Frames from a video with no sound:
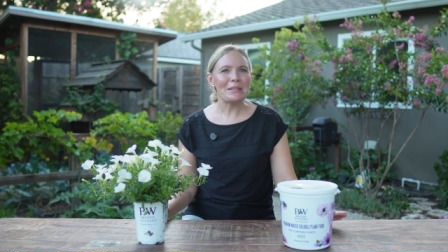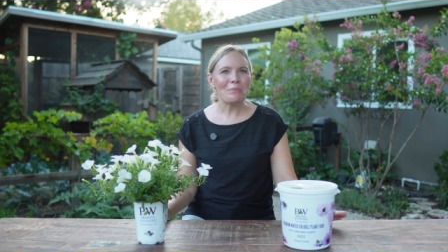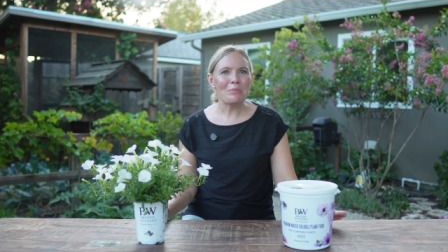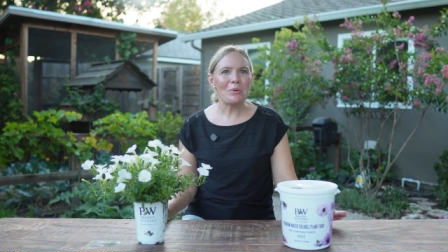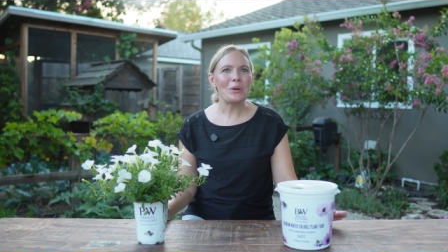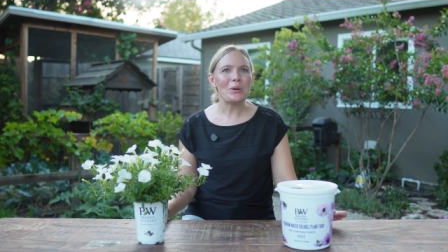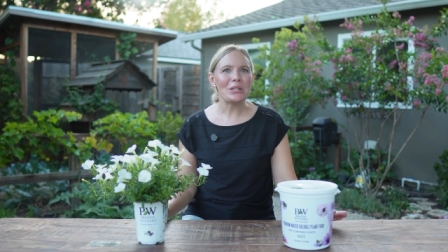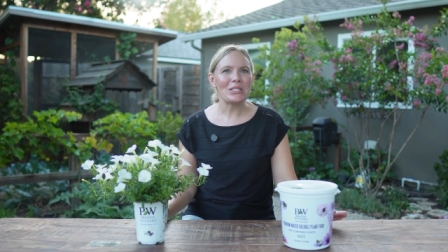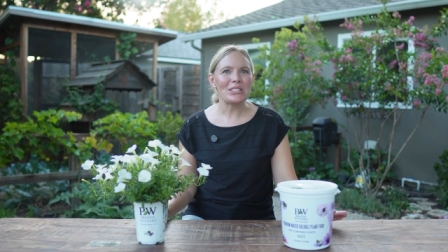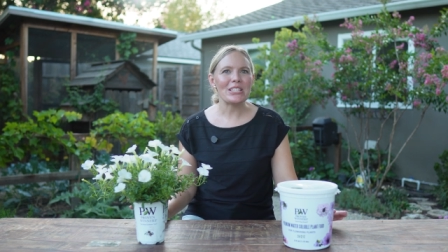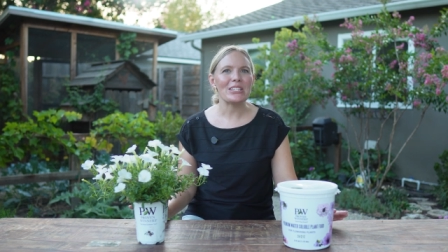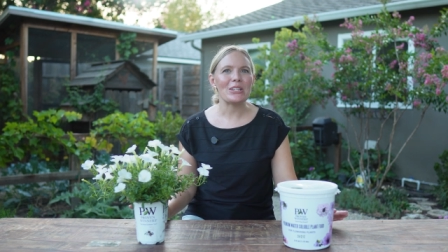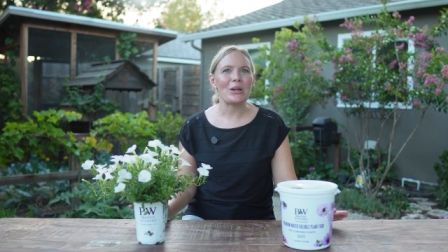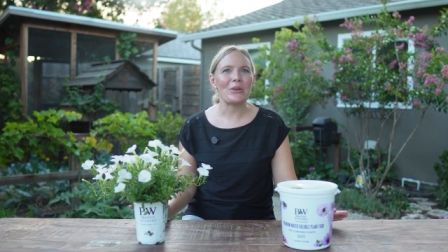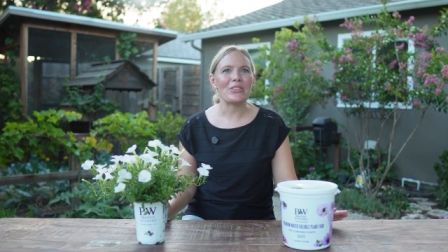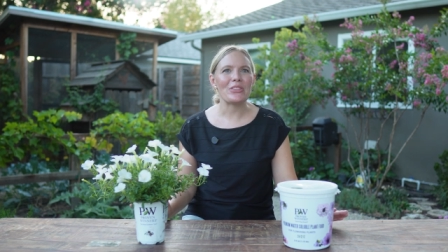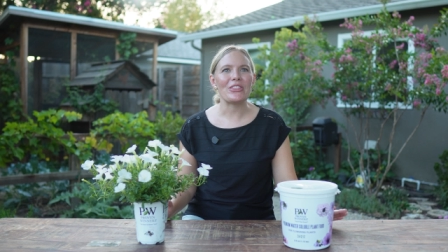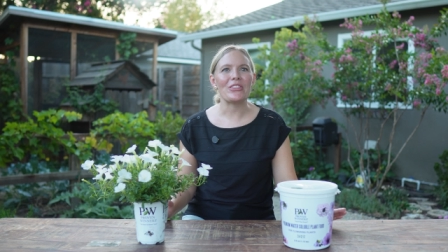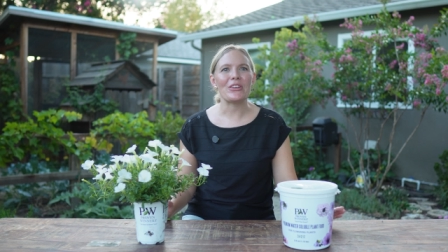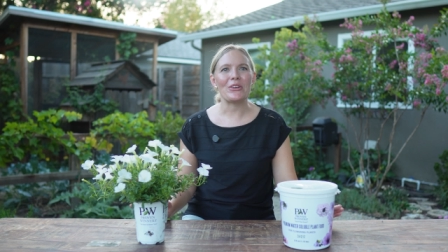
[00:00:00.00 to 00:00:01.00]
important to
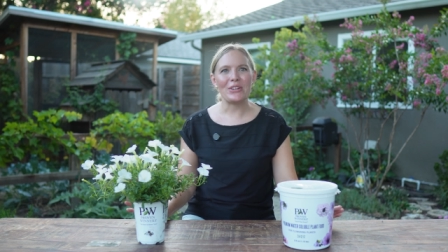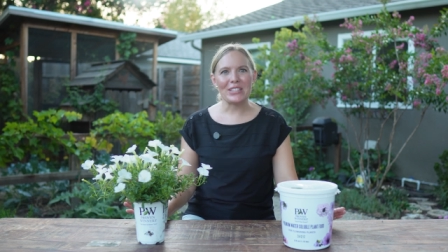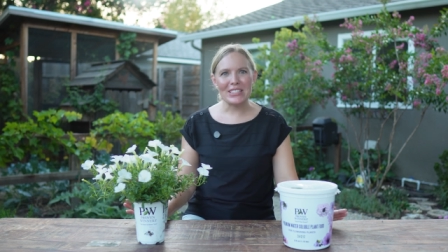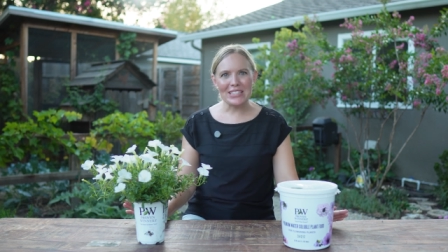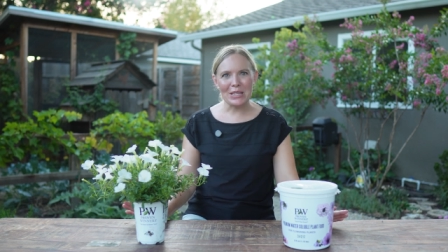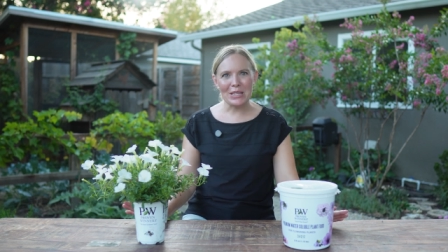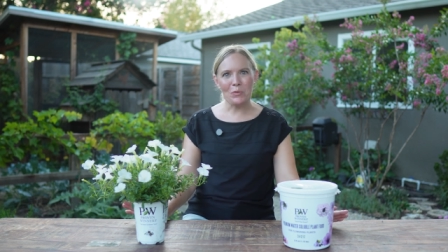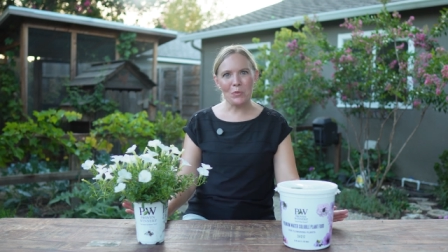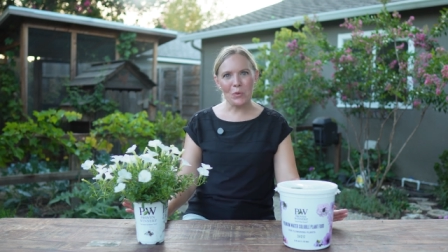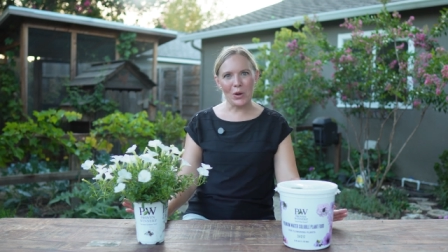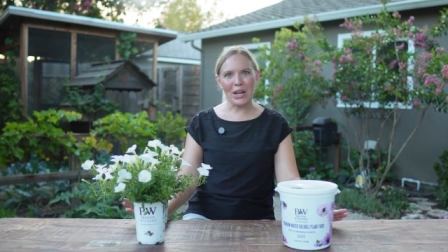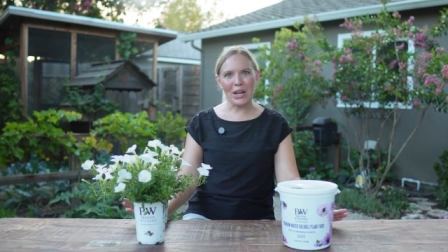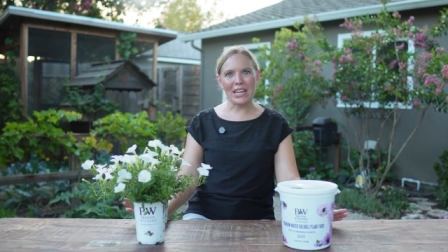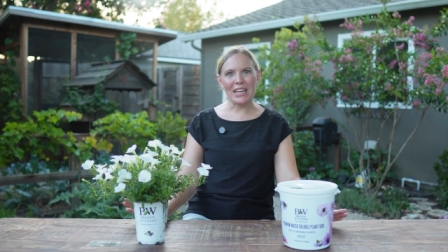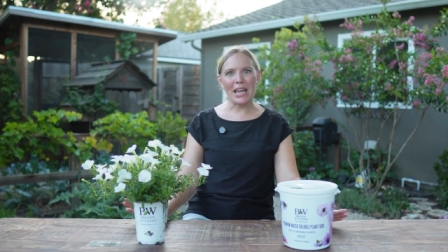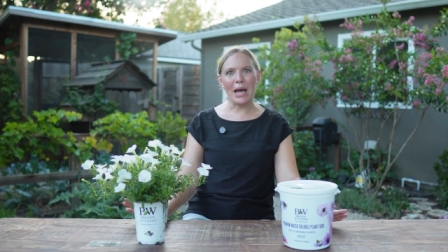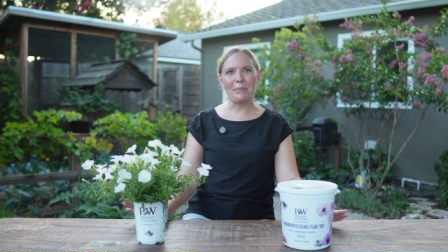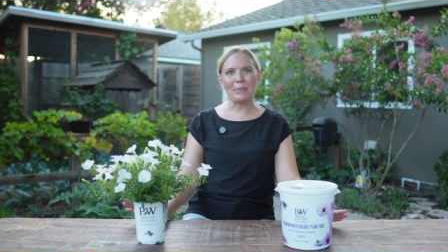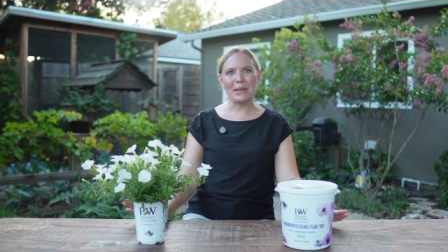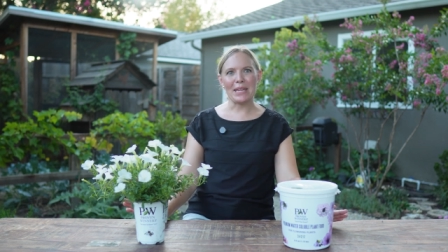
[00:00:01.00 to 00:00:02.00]
note that there is some work
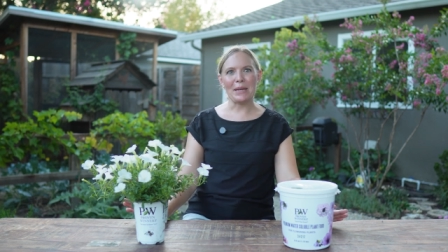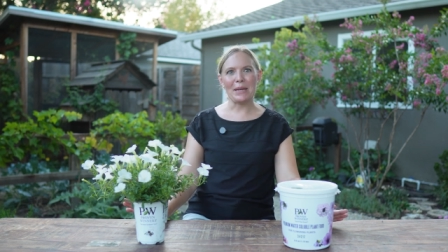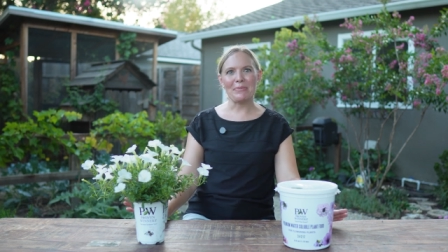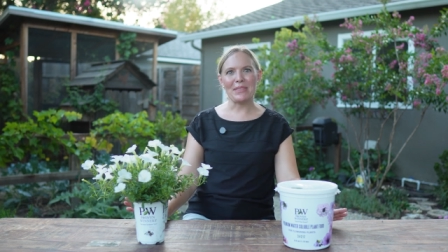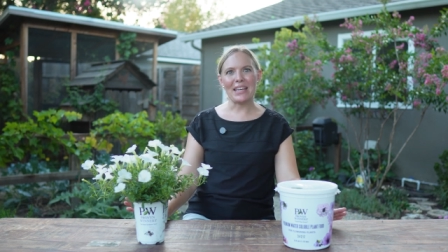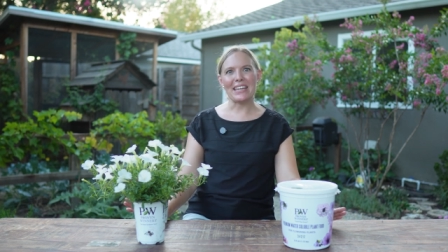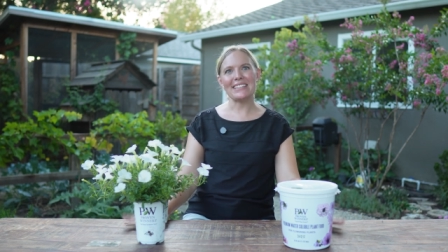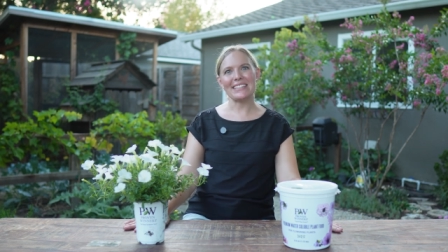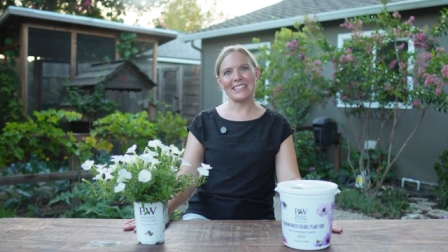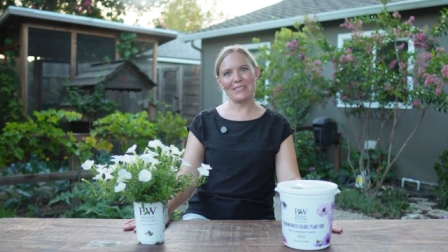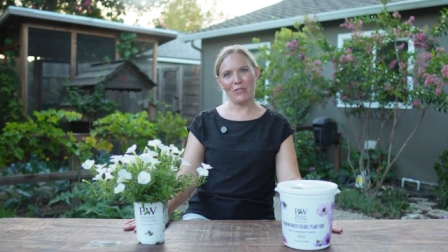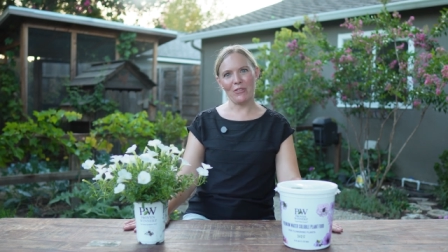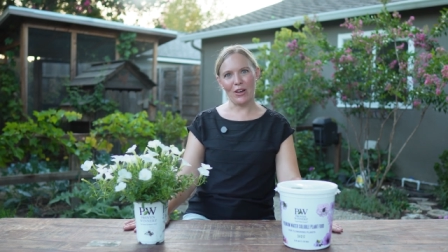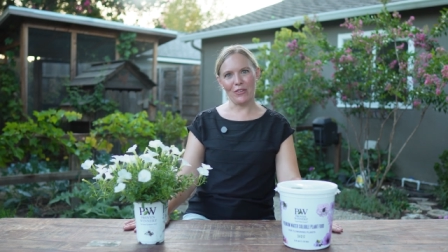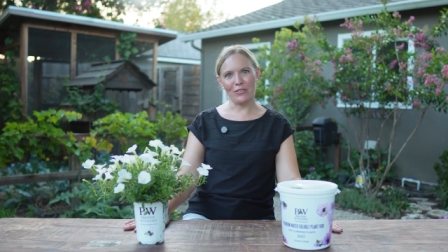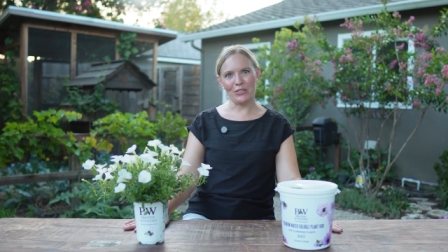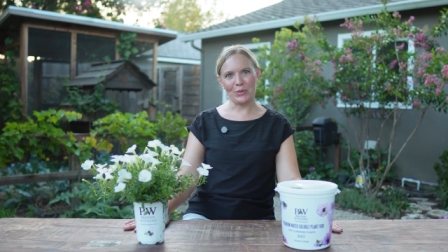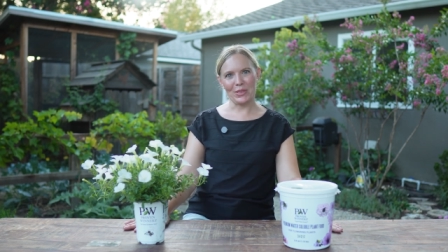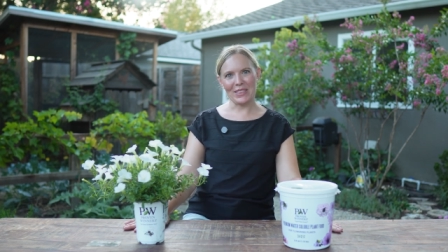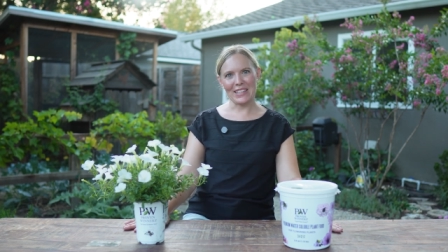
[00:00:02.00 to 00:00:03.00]
and upkeep that is
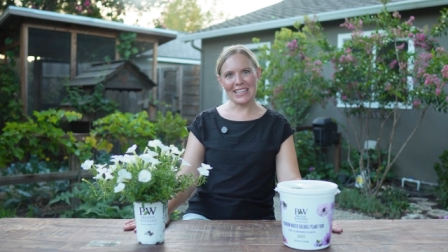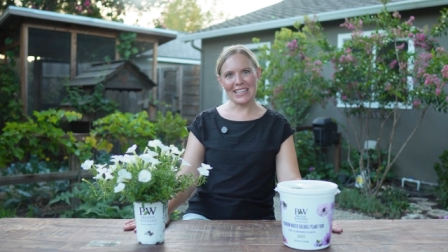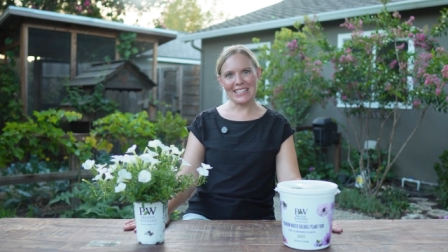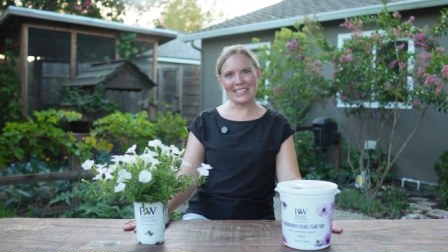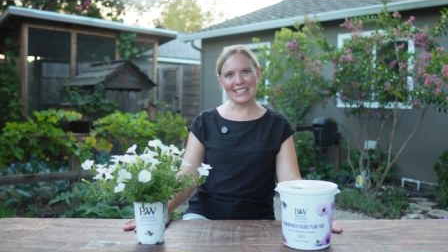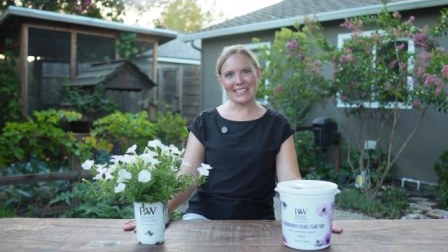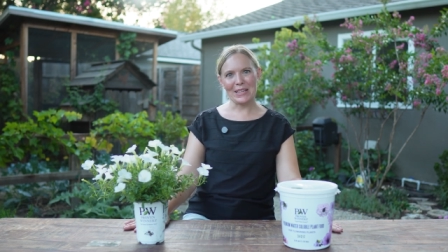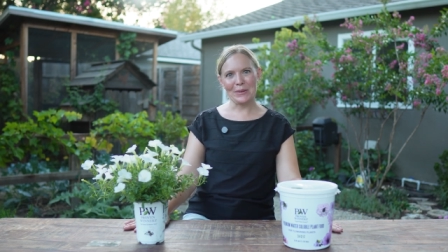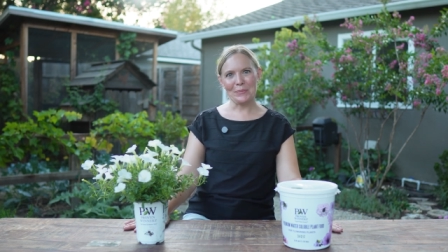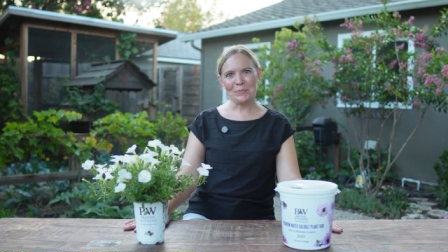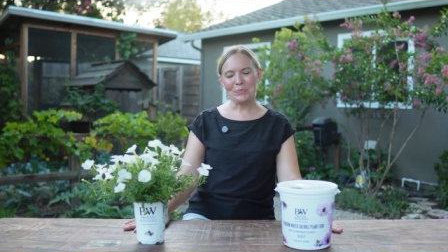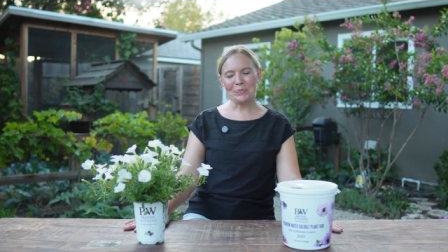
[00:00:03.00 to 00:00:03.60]
involved with these.